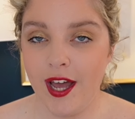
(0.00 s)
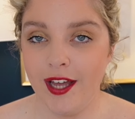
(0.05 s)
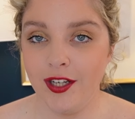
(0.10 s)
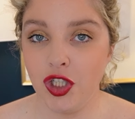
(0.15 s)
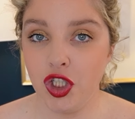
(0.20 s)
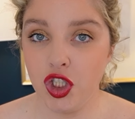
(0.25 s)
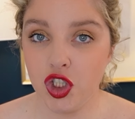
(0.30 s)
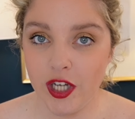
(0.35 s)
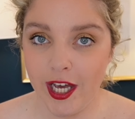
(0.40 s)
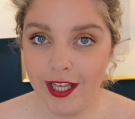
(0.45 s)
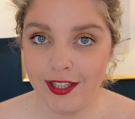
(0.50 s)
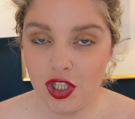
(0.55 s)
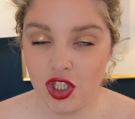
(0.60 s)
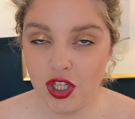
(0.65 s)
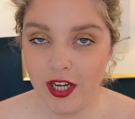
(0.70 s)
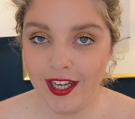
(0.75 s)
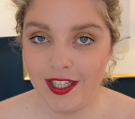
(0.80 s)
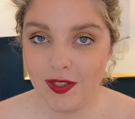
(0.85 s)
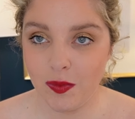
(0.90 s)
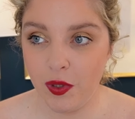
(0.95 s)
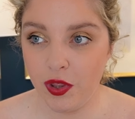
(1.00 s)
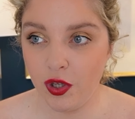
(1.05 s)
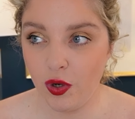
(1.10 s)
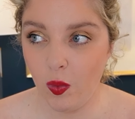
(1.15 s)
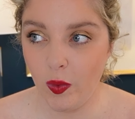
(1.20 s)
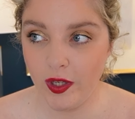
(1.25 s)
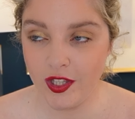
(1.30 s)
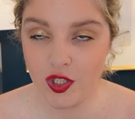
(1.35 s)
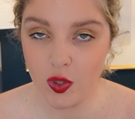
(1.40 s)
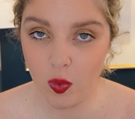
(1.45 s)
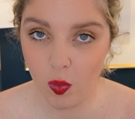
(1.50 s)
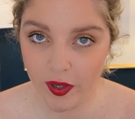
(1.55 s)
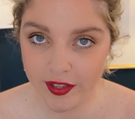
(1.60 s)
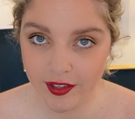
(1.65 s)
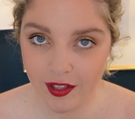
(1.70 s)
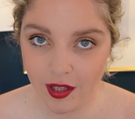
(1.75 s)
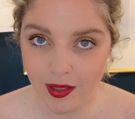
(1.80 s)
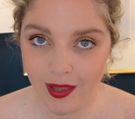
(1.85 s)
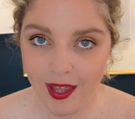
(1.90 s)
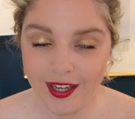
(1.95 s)
and strategize with our
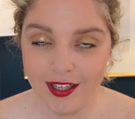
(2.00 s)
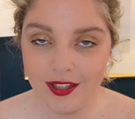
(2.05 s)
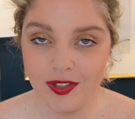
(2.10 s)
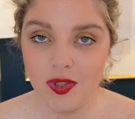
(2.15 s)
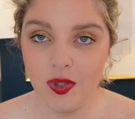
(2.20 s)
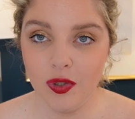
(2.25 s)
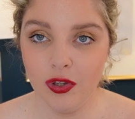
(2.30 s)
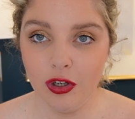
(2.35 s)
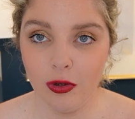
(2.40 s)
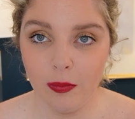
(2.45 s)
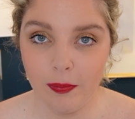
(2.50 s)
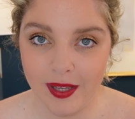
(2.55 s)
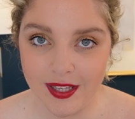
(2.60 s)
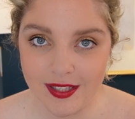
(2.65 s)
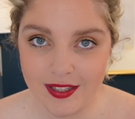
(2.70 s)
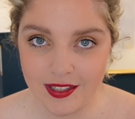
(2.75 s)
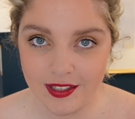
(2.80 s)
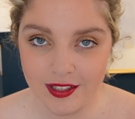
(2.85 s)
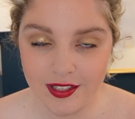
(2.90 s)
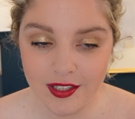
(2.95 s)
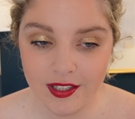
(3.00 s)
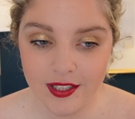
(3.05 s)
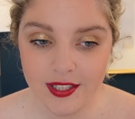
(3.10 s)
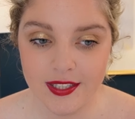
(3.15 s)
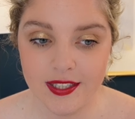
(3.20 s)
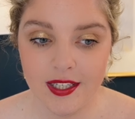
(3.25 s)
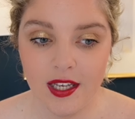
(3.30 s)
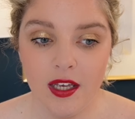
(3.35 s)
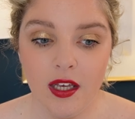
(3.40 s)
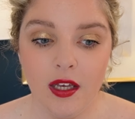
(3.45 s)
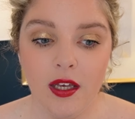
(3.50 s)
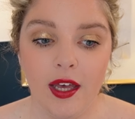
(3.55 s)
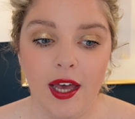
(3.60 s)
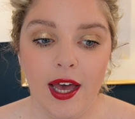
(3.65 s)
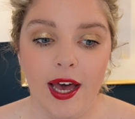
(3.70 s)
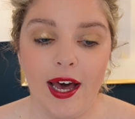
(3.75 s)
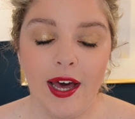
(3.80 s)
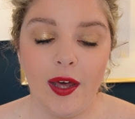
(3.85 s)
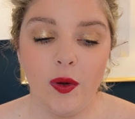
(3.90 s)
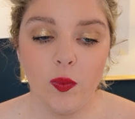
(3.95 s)
one-to-one clients on their business.
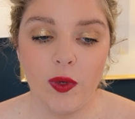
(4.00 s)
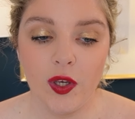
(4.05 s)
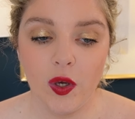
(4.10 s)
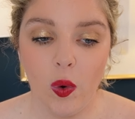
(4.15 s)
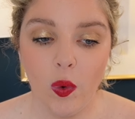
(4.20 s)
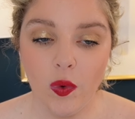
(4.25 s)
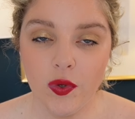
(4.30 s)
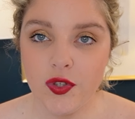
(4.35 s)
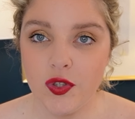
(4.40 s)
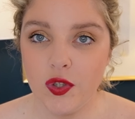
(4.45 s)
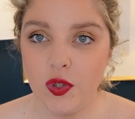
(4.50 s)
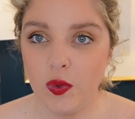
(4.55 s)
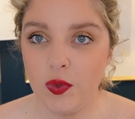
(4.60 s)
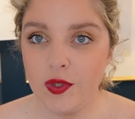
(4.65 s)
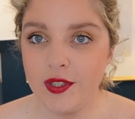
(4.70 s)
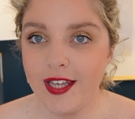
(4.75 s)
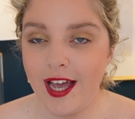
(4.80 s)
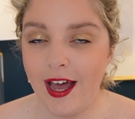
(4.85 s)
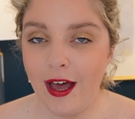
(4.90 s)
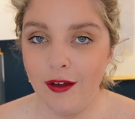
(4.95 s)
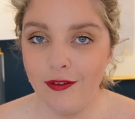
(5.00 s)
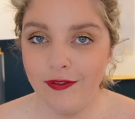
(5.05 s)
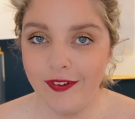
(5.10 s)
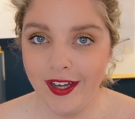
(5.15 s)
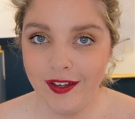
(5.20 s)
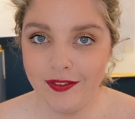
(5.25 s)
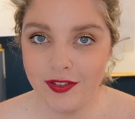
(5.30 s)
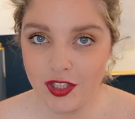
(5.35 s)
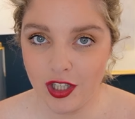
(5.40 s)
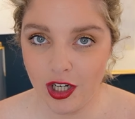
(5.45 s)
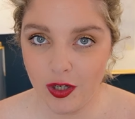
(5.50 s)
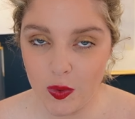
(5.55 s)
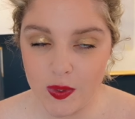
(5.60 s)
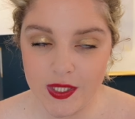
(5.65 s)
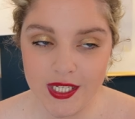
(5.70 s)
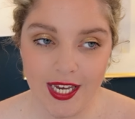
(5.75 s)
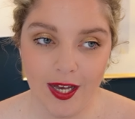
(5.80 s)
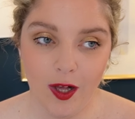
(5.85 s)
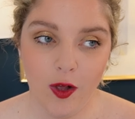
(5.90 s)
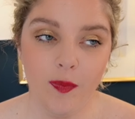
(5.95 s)
And we host those at a five-star
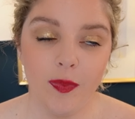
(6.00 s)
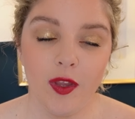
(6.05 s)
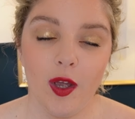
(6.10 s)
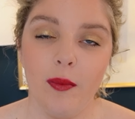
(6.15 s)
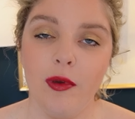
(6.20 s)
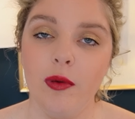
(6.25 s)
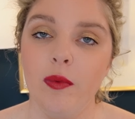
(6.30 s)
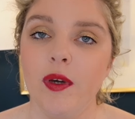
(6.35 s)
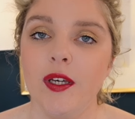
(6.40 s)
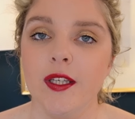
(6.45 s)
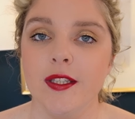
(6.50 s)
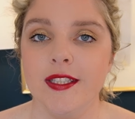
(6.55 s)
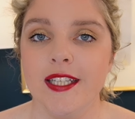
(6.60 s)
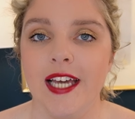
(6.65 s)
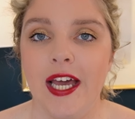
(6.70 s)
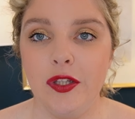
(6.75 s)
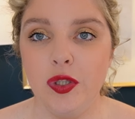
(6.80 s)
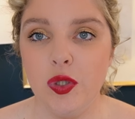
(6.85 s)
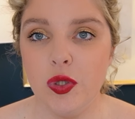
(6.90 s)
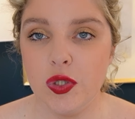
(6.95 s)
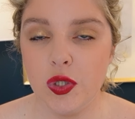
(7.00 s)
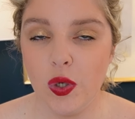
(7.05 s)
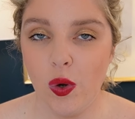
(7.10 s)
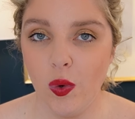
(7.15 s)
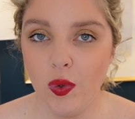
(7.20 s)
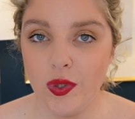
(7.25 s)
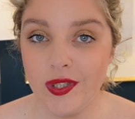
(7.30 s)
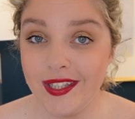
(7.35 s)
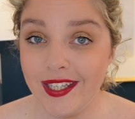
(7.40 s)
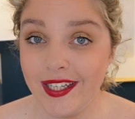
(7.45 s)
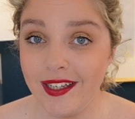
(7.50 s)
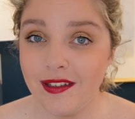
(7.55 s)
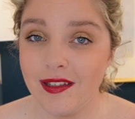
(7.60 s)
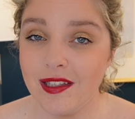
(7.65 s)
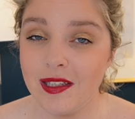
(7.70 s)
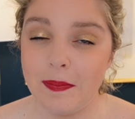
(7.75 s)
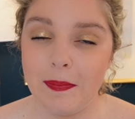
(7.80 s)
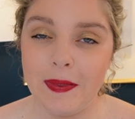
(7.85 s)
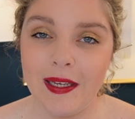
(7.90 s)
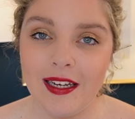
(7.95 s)
hotel, and we will continue to host the
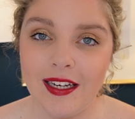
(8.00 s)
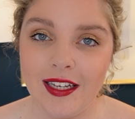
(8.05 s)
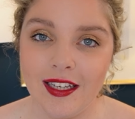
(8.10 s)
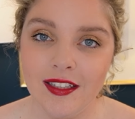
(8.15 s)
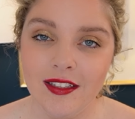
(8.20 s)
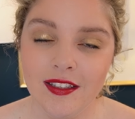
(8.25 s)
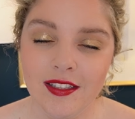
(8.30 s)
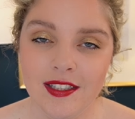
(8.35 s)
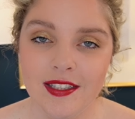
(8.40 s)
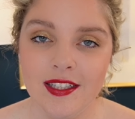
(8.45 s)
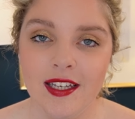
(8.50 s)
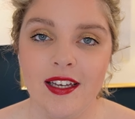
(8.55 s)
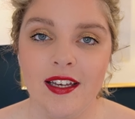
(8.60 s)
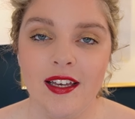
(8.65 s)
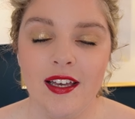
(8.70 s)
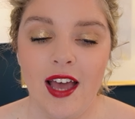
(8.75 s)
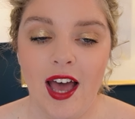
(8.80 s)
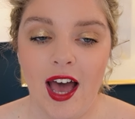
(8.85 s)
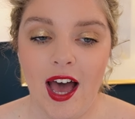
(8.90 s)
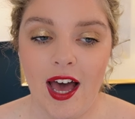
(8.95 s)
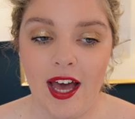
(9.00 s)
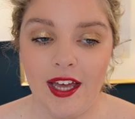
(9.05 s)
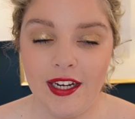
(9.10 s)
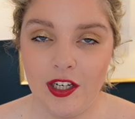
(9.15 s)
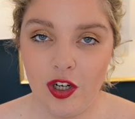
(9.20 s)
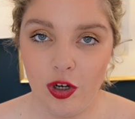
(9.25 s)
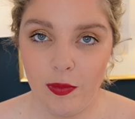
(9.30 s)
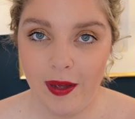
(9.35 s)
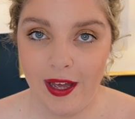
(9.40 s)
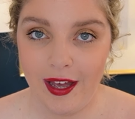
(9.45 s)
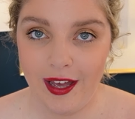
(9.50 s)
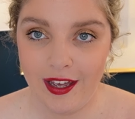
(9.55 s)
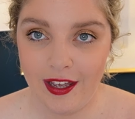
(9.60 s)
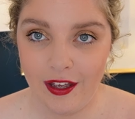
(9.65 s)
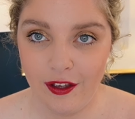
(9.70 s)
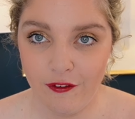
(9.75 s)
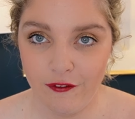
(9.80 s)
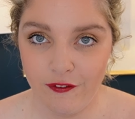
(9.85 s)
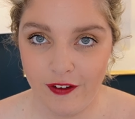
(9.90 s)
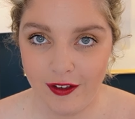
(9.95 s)
experience at a
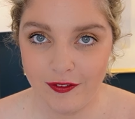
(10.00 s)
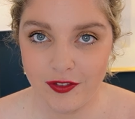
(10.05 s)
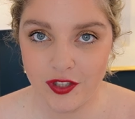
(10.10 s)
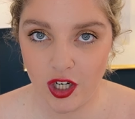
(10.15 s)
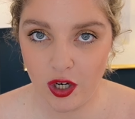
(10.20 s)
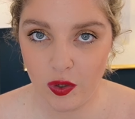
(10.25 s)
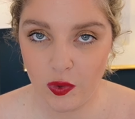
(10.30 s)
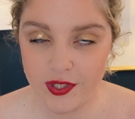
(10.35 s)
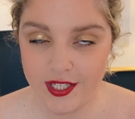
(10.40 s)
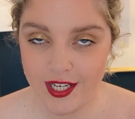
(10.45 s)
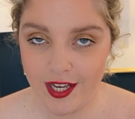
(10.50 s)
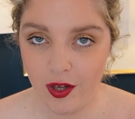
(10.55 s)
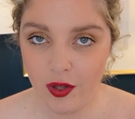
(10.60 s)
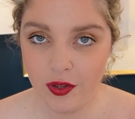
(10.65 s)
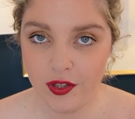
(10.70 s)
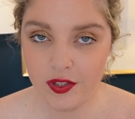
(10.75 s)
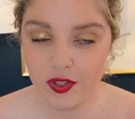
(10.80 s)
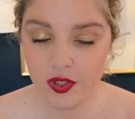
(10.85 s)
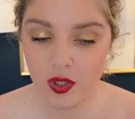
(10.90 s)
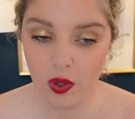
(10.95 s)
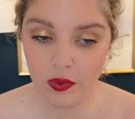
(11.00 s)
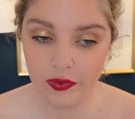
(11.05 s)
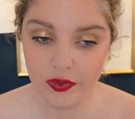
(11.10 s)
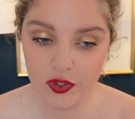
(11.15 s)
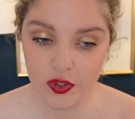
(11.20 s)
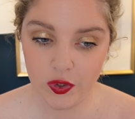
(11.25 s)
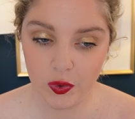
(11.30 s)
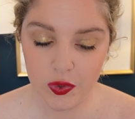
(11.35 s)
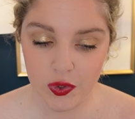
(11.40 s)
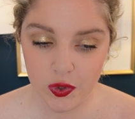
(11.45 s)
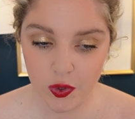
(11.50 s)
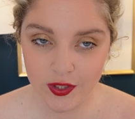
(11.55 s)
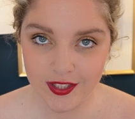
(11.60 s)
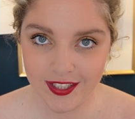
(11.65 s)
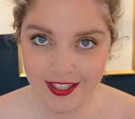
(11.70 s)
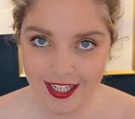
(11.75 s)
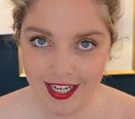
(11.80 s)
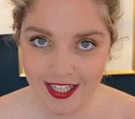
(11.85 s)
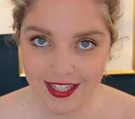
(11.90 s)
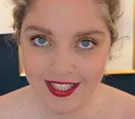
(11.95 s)
nearby five-star hotel that's called
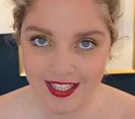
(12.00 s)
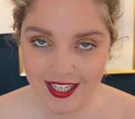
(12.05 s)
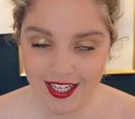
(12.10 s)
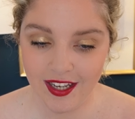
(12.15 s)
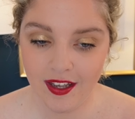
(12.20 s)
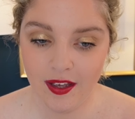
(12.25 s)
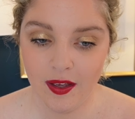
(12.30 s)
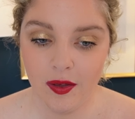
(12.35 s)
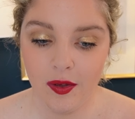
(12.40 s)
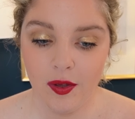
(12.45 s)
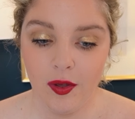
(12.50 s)
Sotignandi.